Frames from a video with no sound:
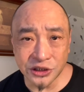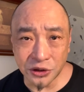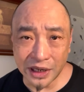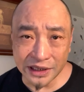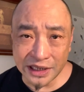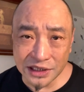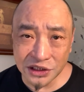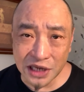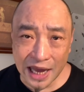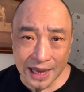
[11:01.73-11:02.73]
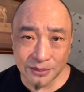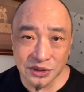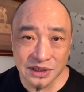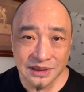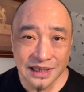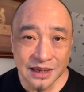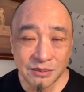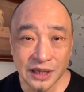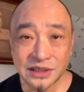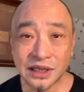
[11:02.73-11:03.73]
during these times,
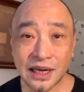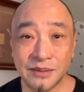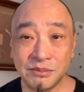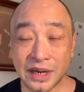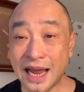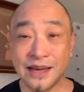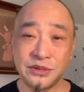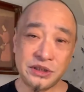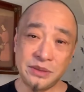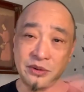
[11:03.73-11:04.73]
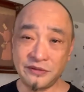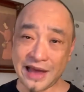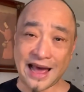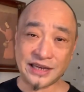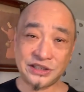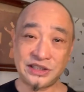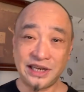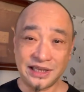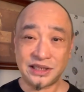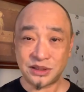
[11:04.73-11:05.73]
but I am super vaxxed
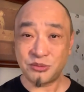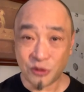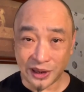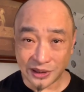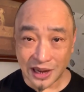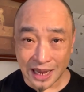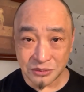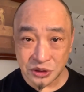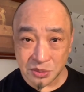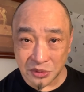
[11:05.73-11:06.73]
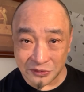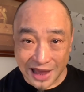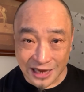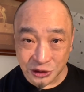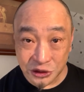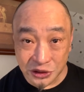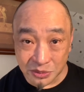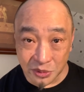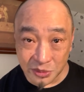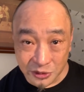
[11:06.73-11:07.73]
at this point. I'm super vaxxed,
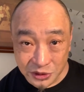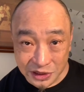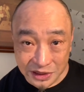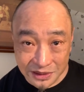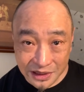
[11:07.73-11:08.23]
super boosted.